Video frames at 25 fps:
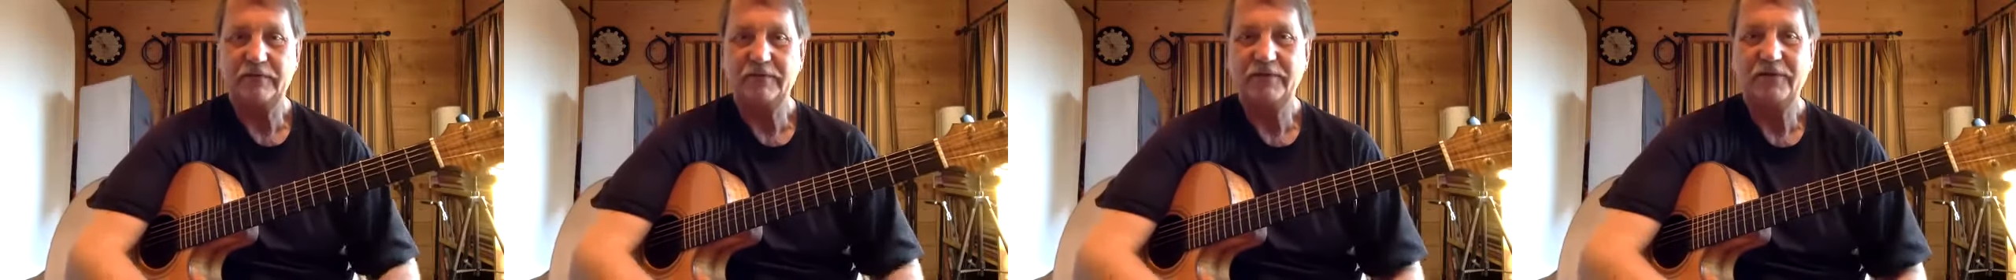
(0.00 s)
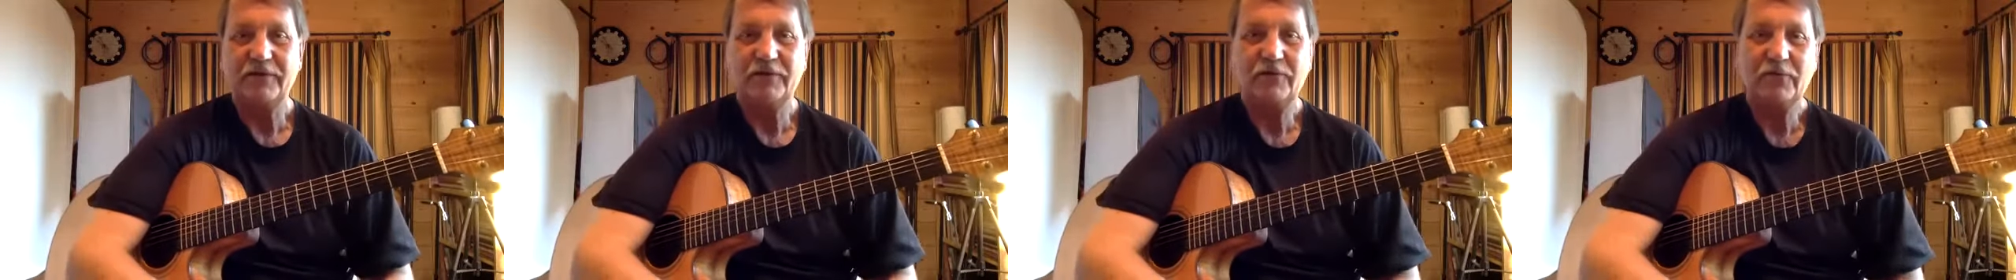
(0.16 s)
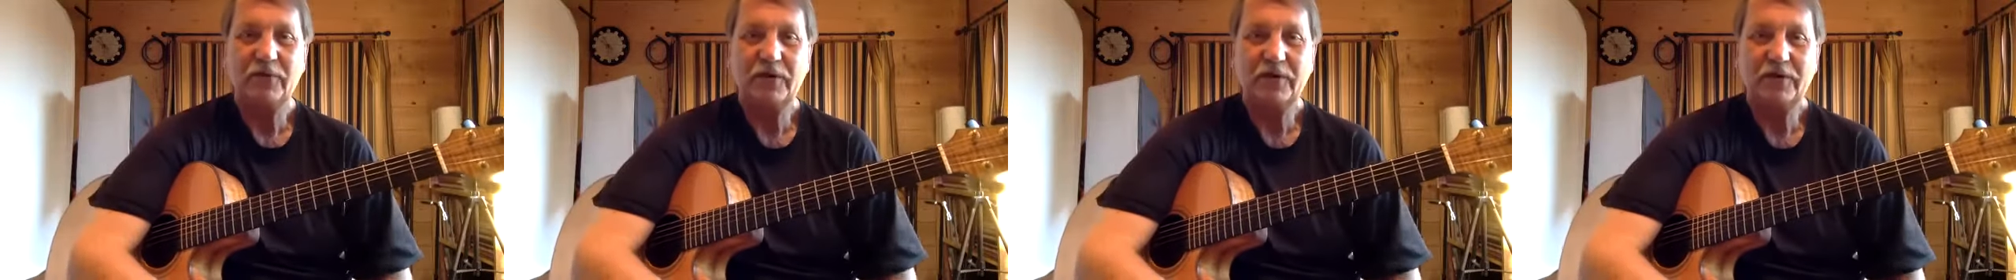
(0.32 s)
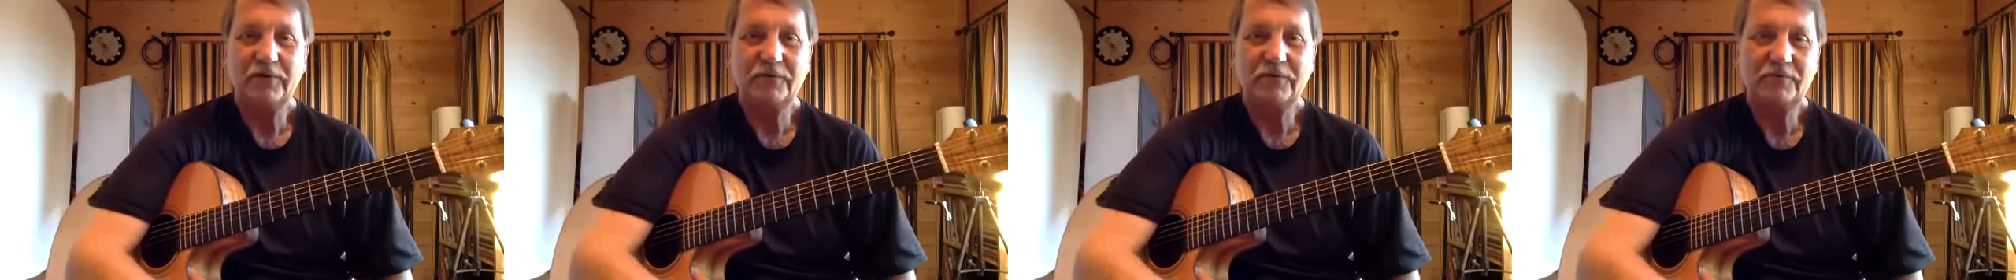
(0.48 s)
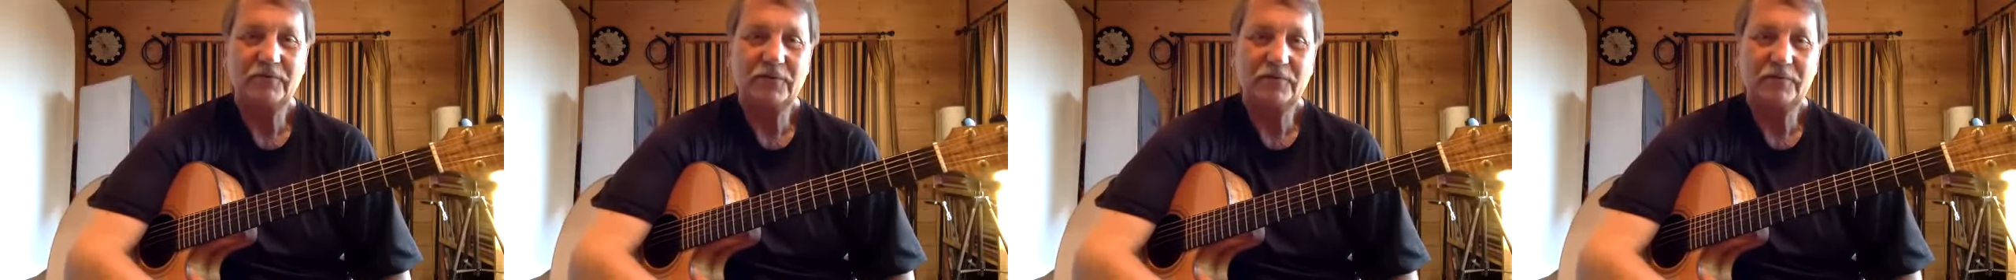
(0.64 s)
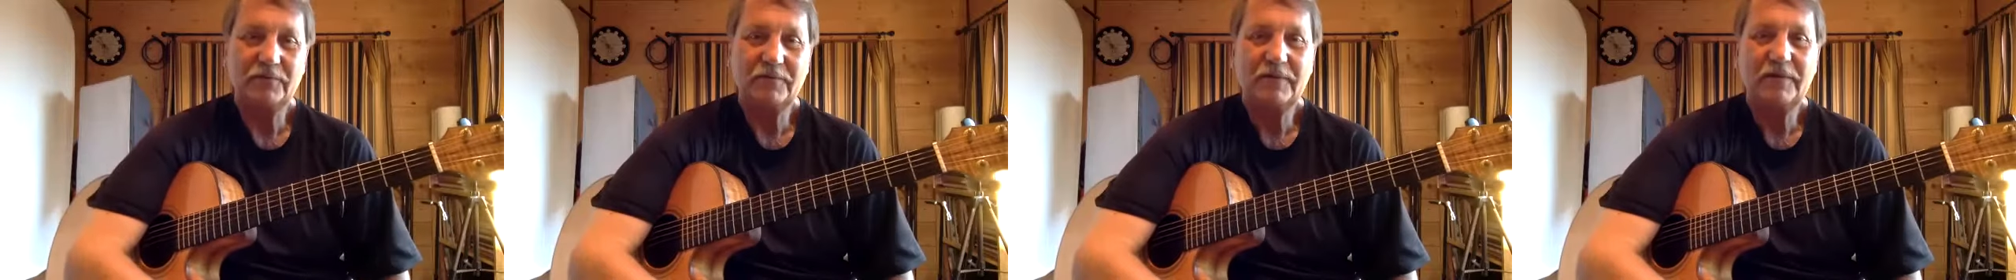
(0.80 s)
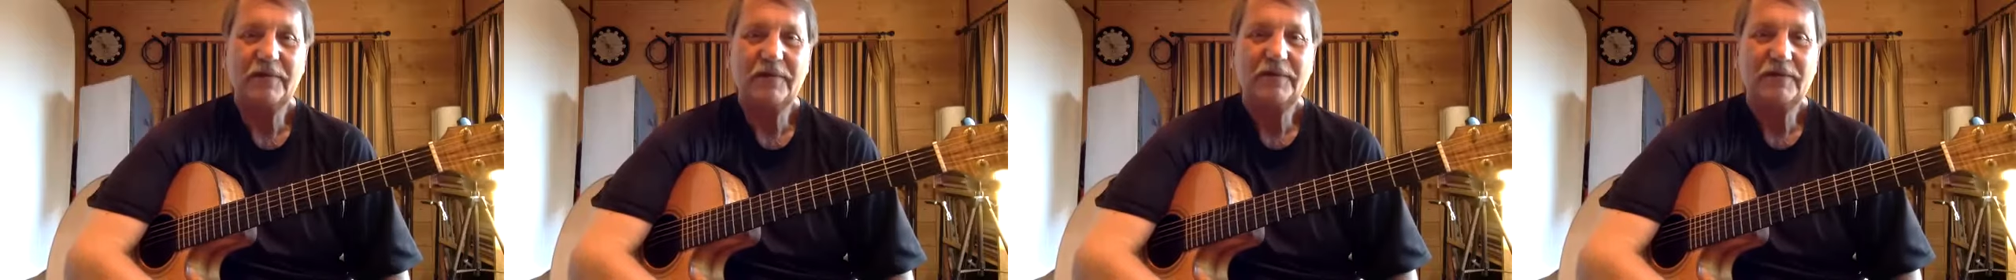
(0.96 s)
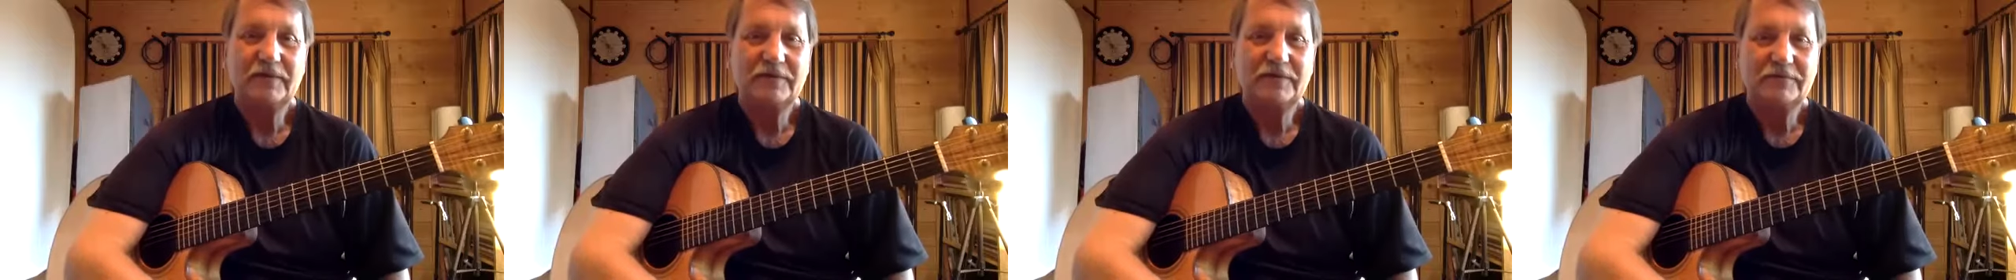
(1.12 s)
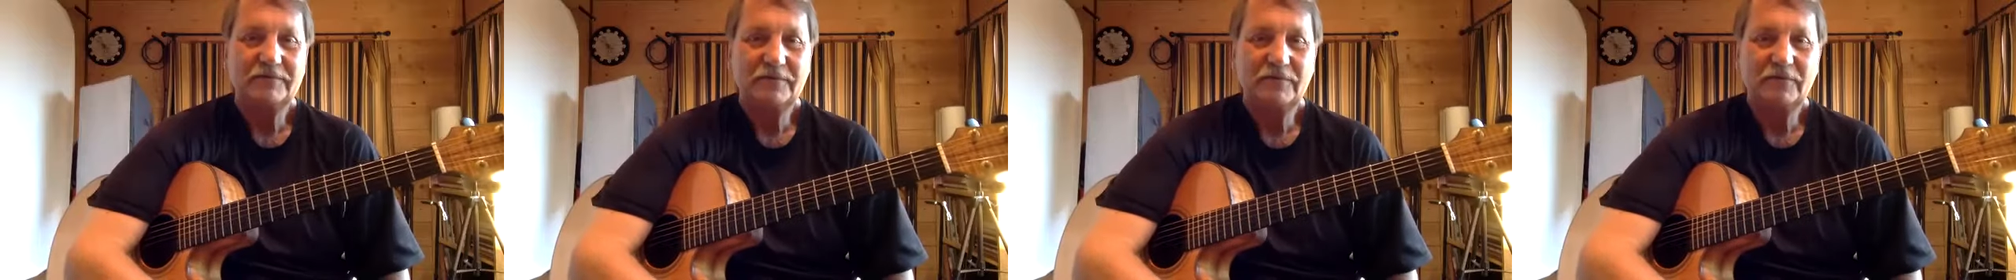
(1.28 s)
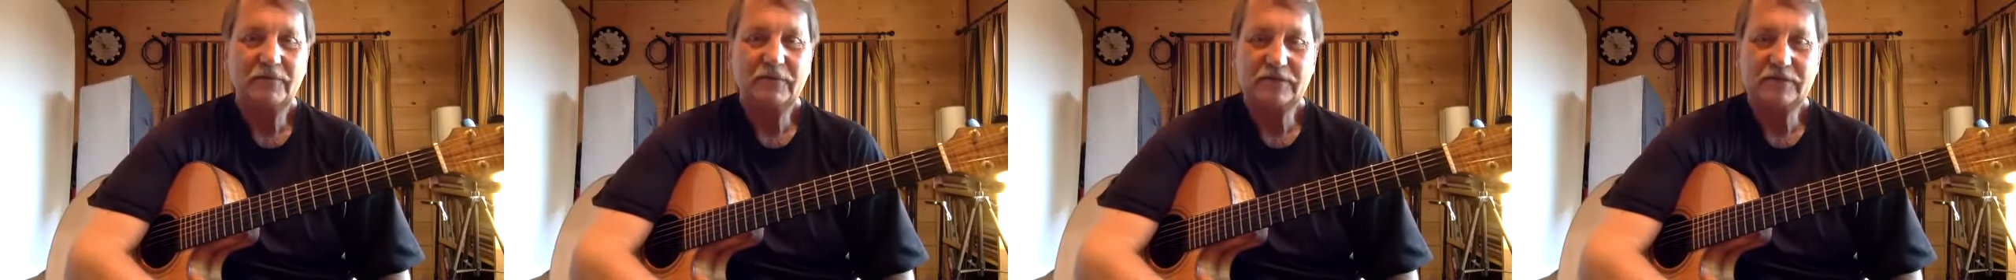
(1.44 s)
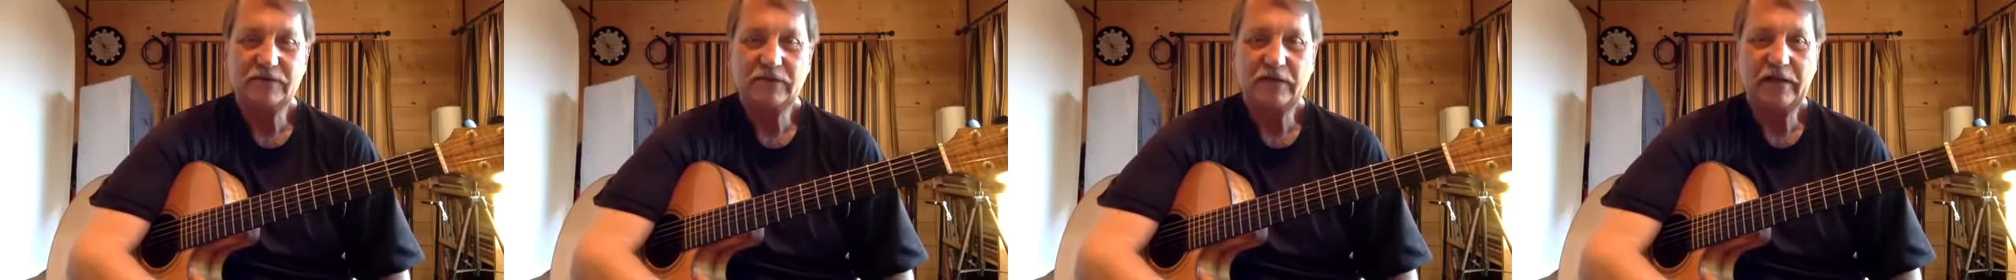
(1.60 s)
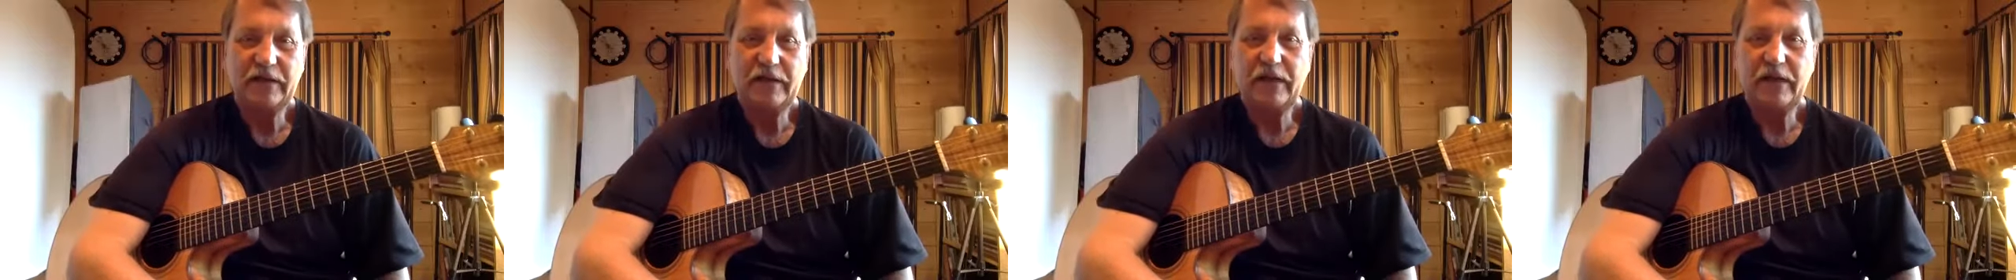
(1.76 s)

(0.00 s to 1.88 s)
You know, where only Johnny